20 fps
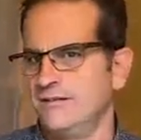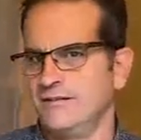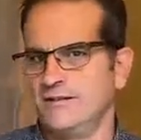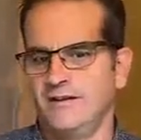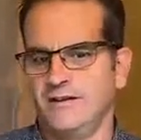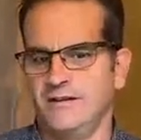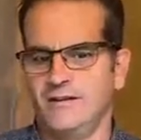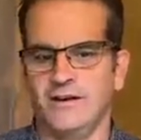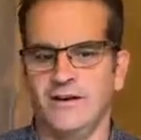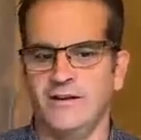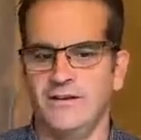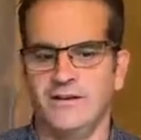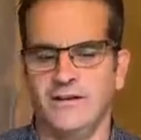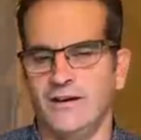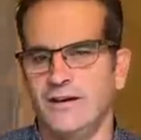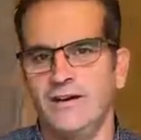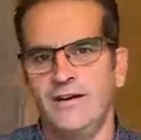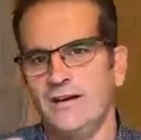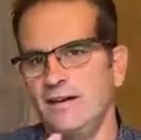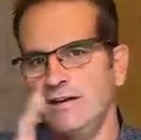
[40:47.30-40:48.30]
no, no,
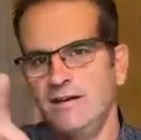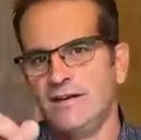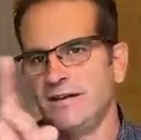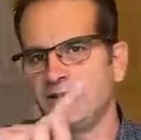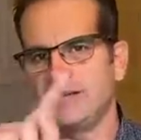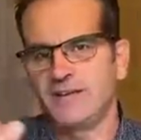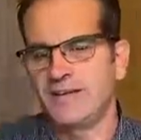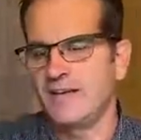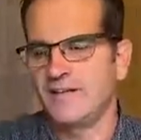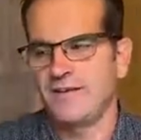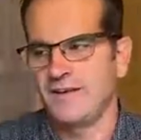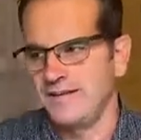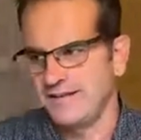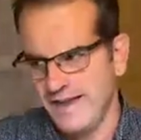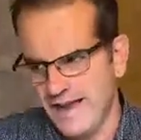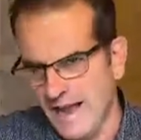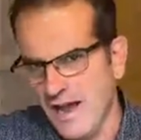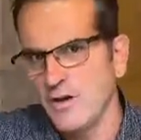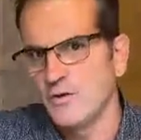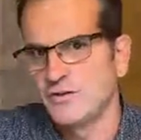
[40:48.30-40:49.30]
he, he doesn't give his
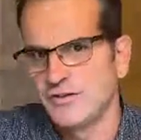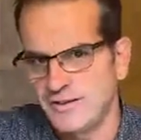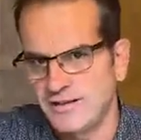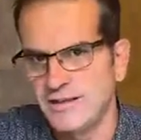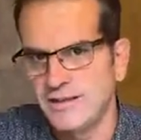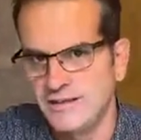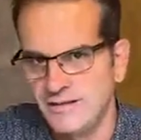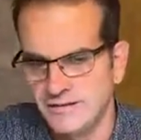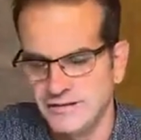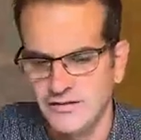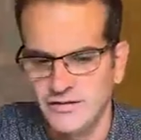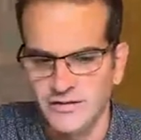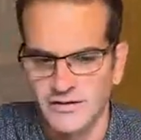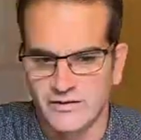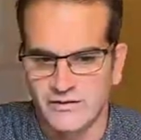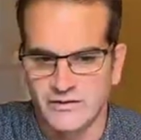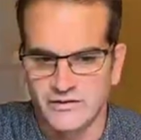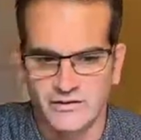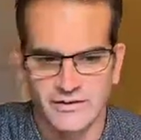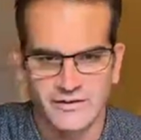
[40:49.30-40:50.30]
house keys to the
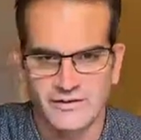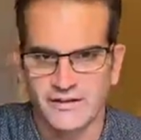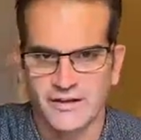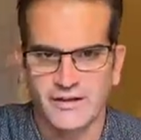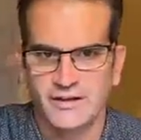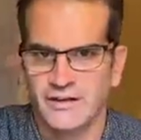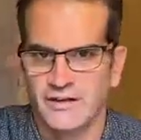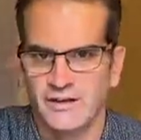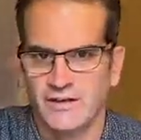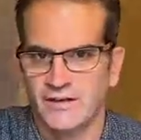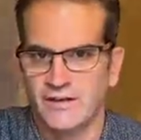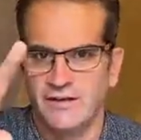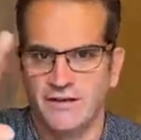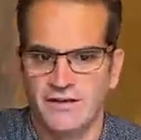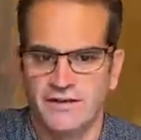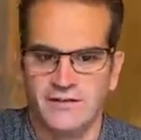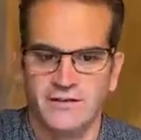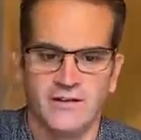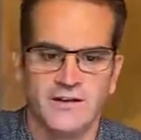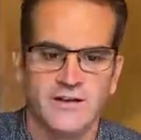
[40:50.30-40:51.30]
tourist. No, no, no, no,
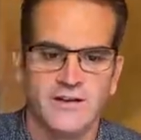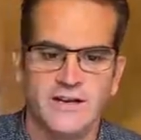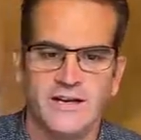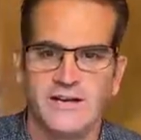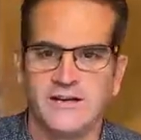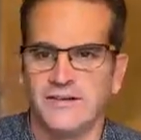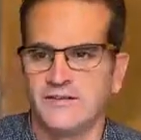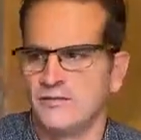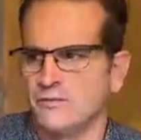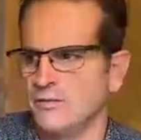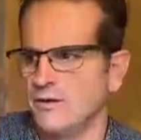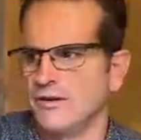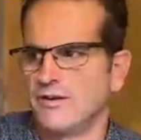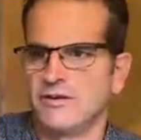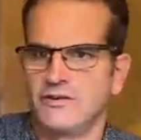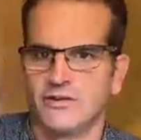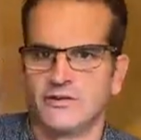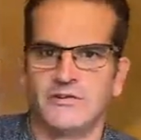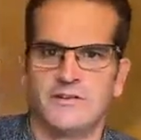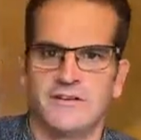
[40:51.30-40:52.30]
no. He doesn't want the
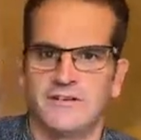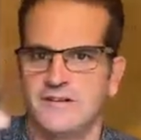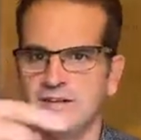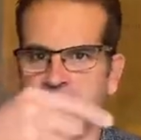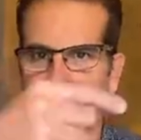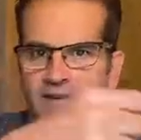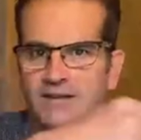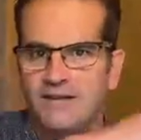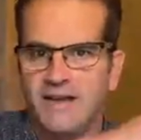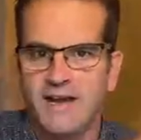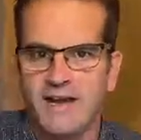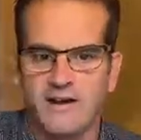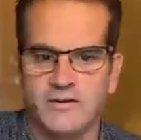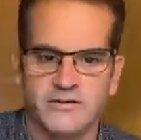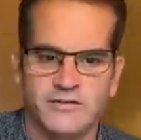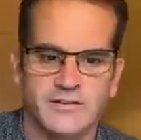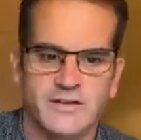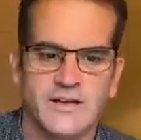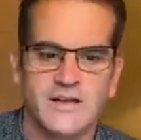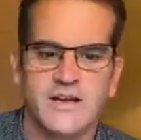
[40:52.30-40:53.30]
tourist in his
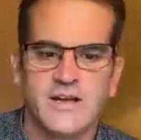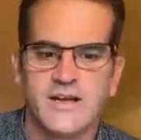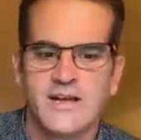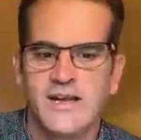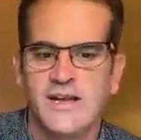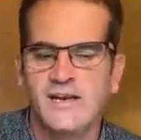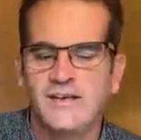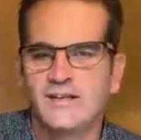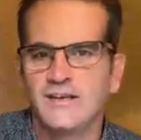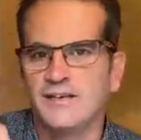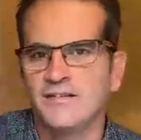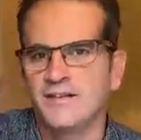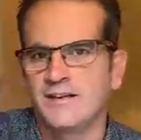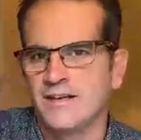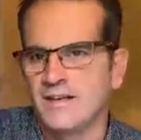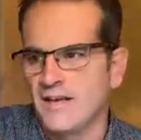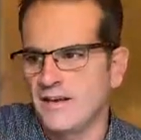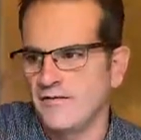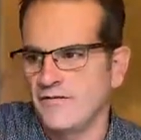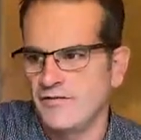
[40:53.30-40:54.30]
house. He
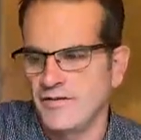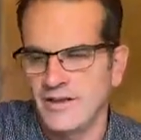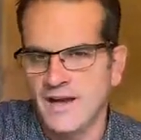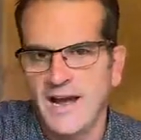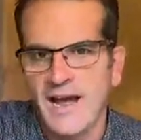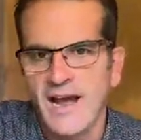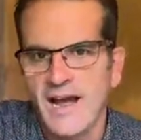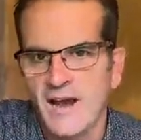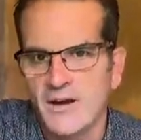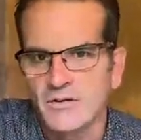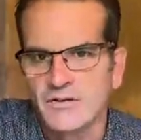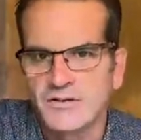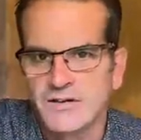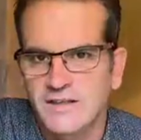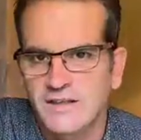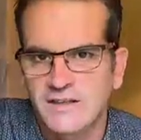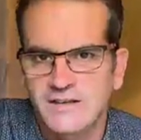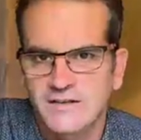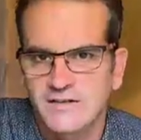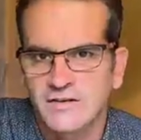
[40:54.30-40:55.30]
doesn't give the house
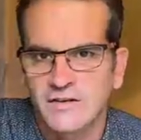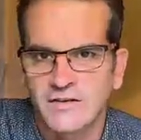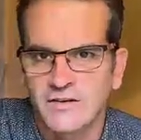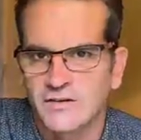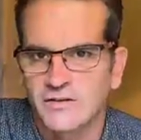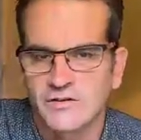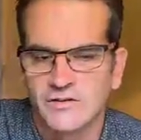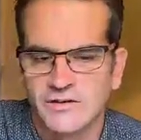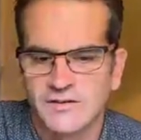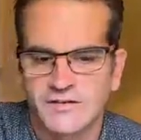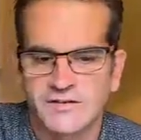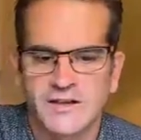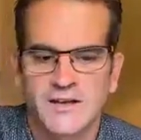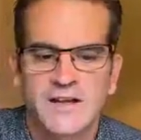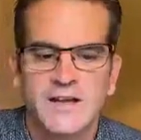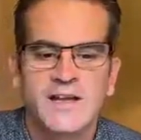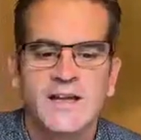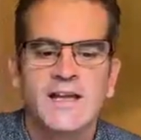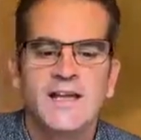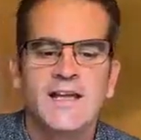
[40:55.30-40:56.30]
keys to the tourist.
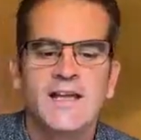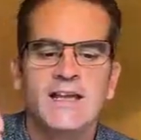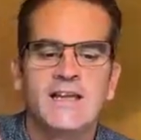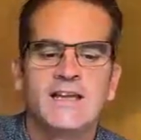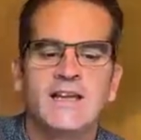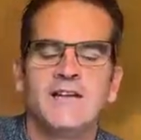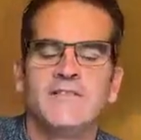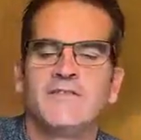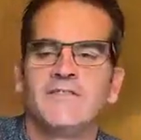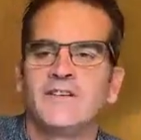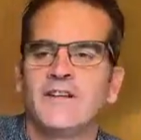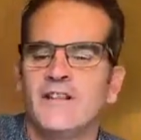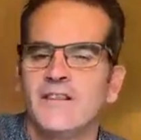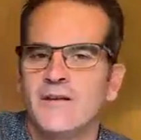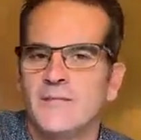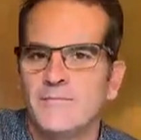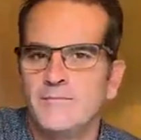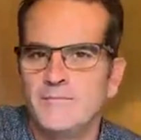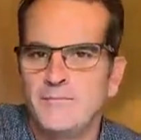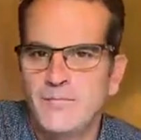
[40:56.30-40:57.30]
He gives
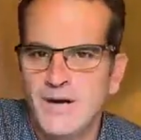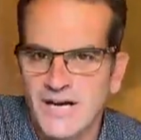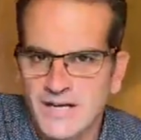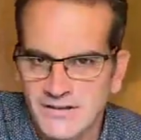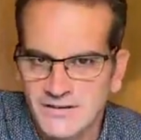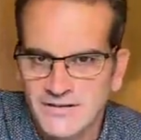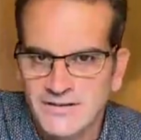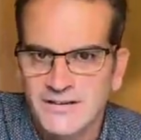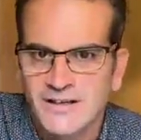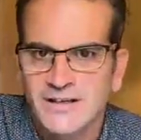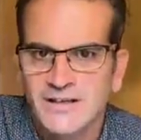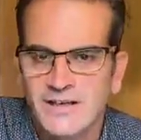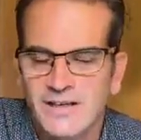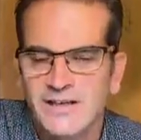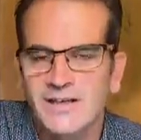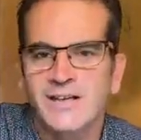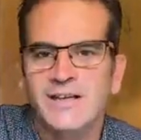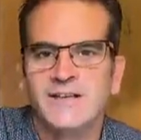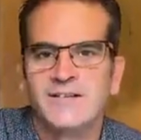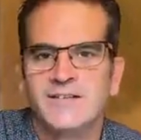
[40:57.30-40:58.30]
the bus
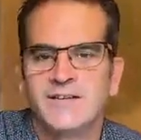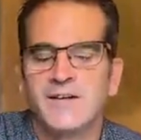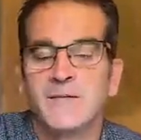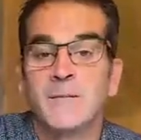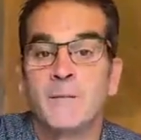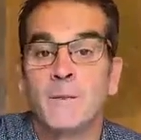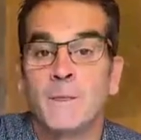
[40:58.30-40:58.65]
keys